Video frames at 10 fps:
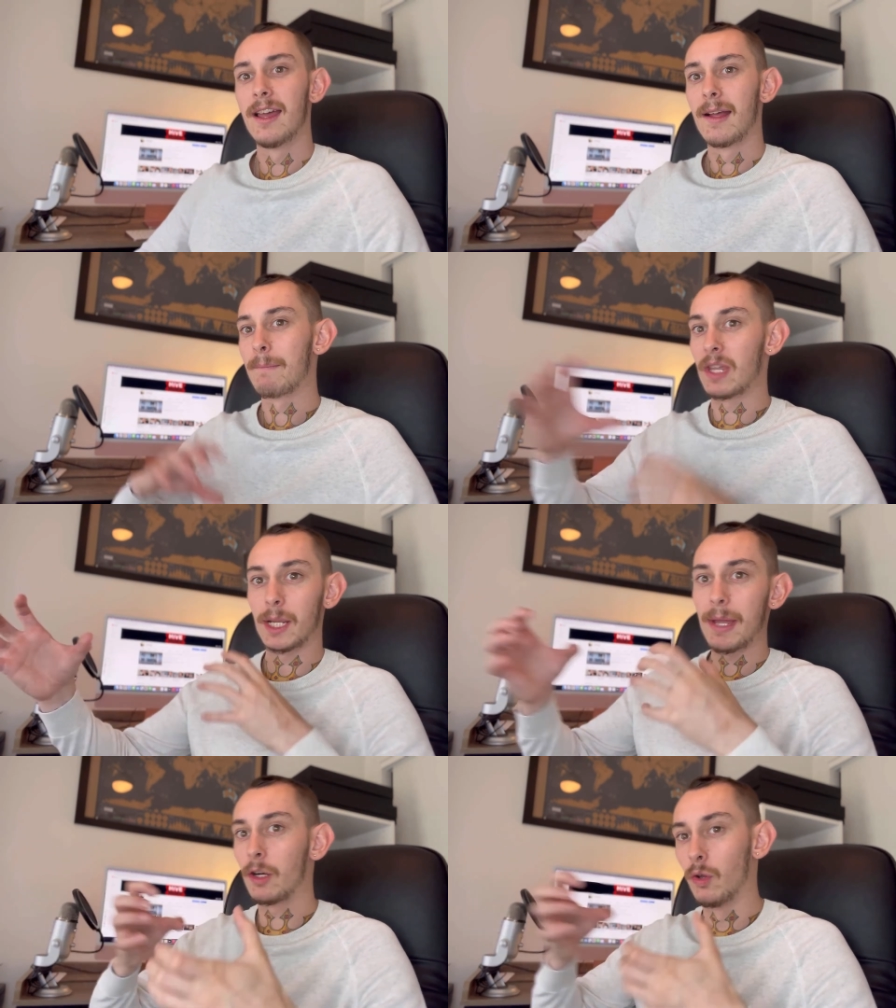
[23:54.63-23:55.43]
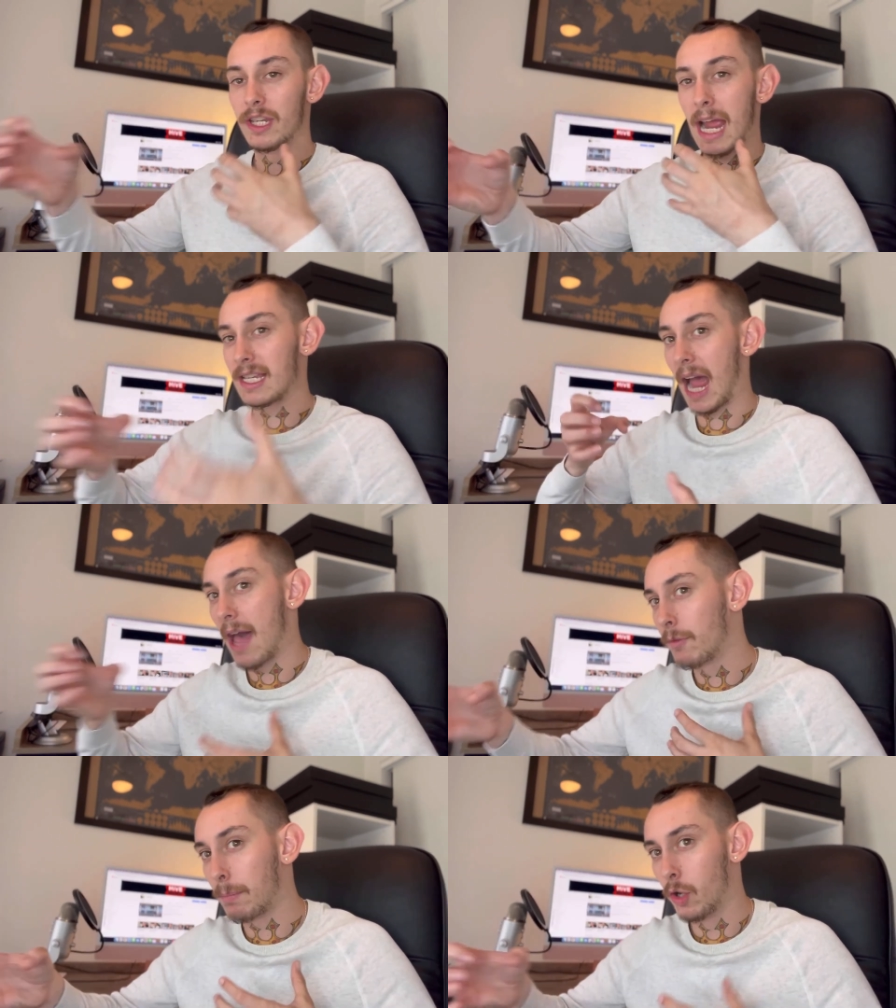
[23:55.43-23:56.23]
Think about all the days I
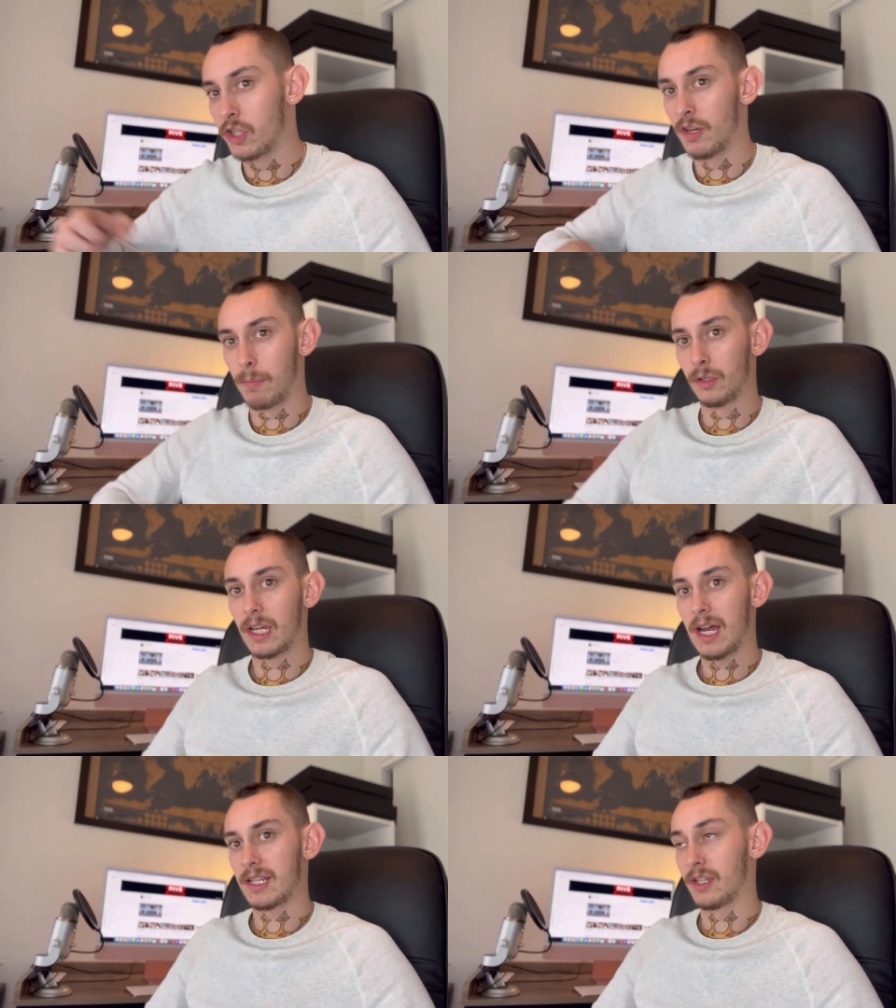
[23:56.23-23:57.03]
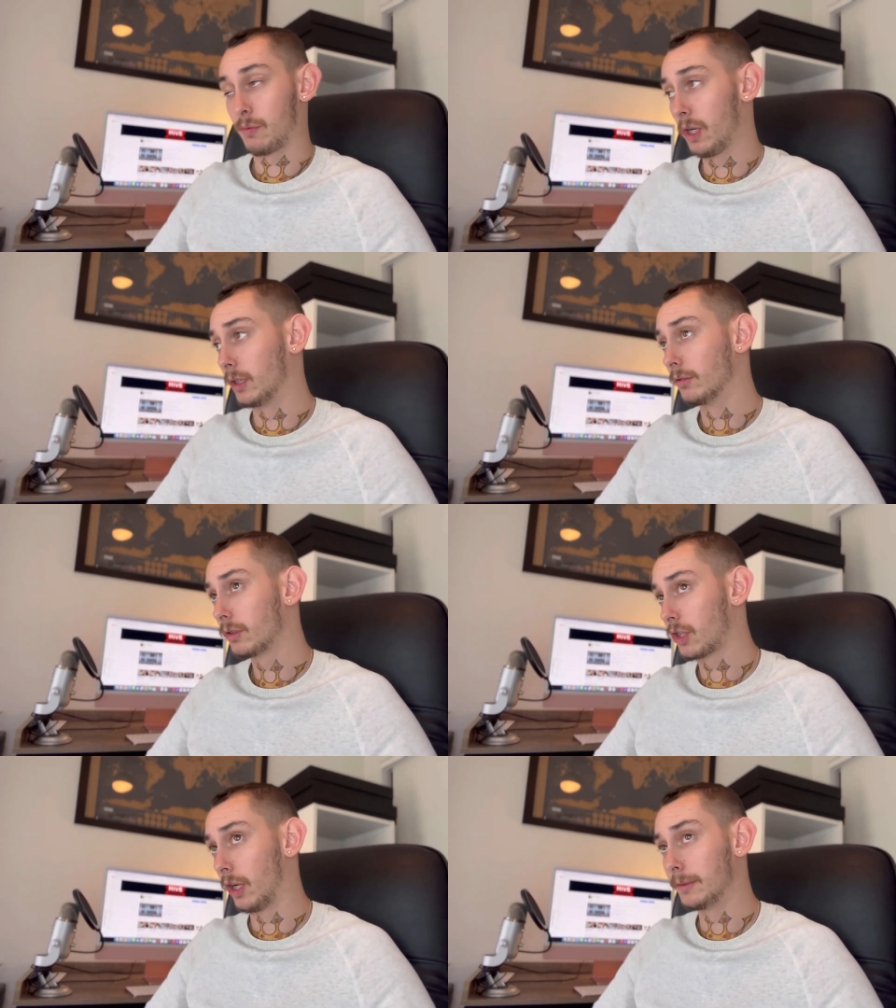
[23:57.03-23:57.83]
haven't posted podcasts as well.
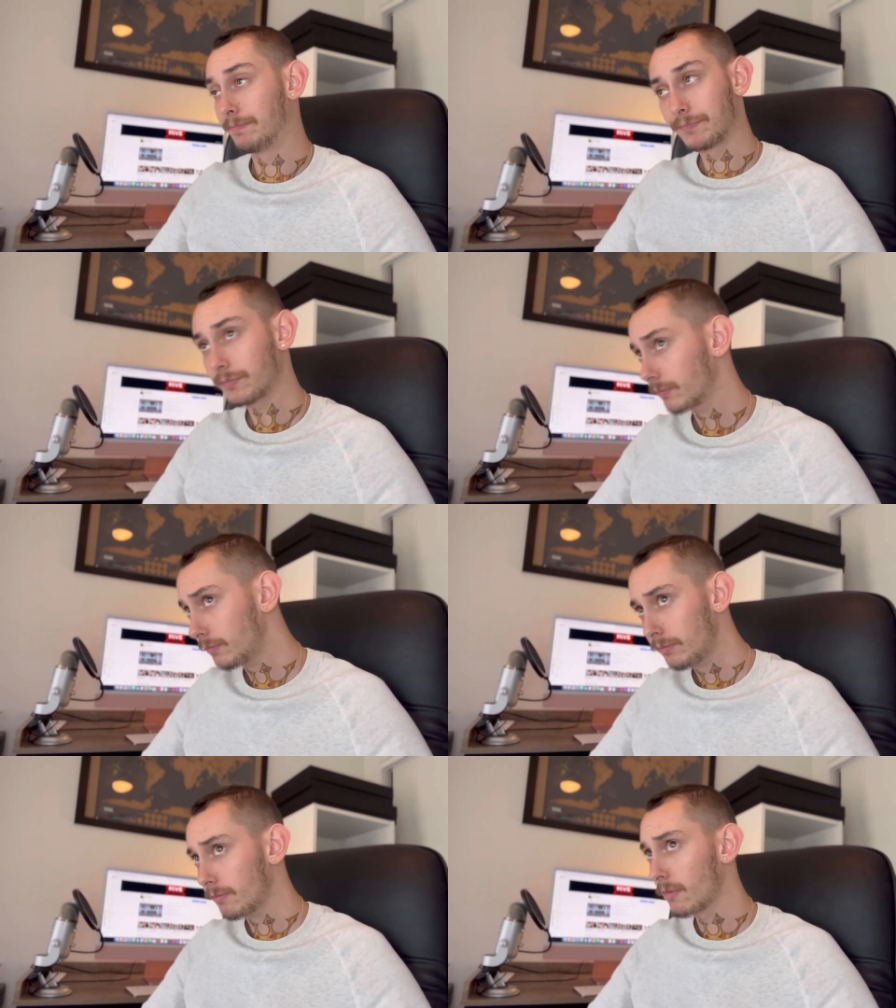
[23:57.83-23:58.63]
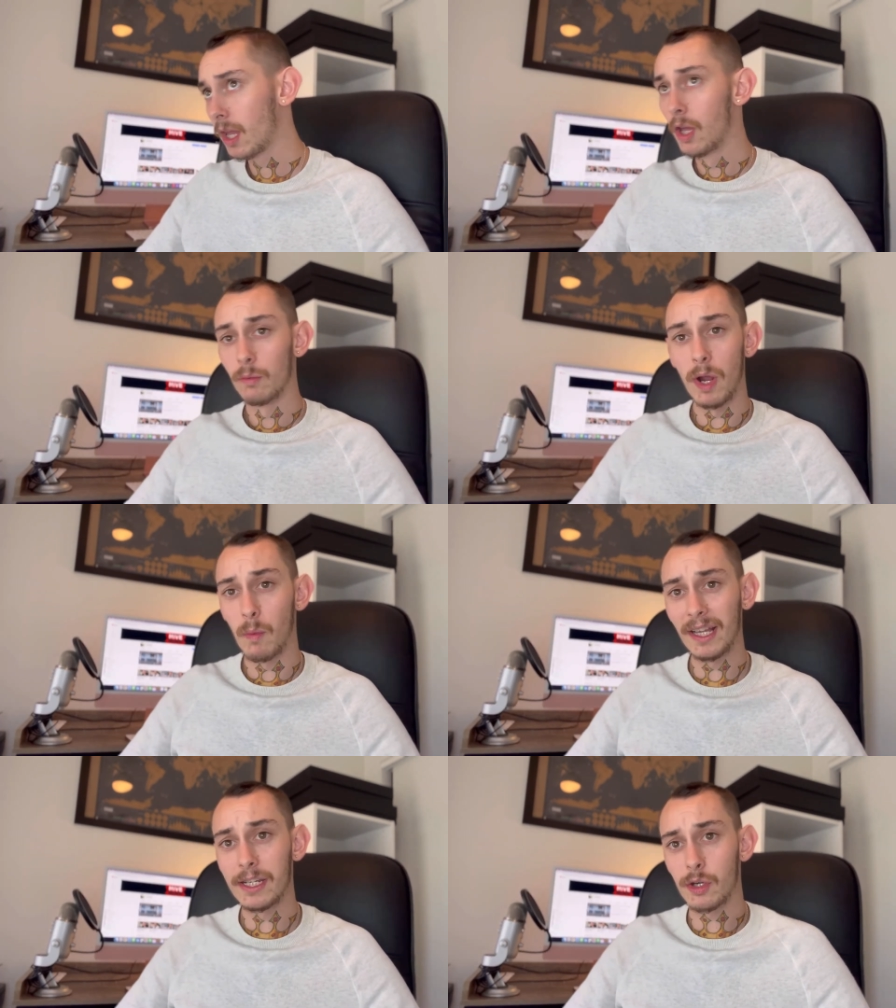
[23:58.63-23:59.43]
So we're
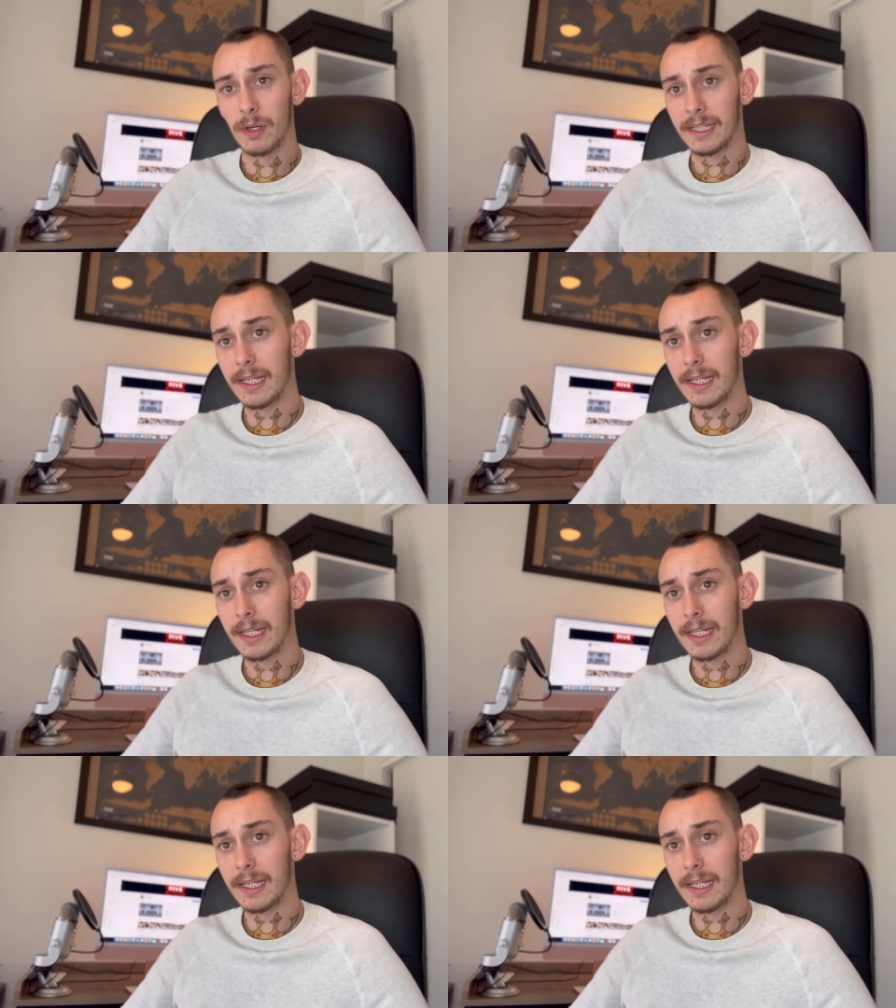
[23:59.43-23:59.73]
well into a year.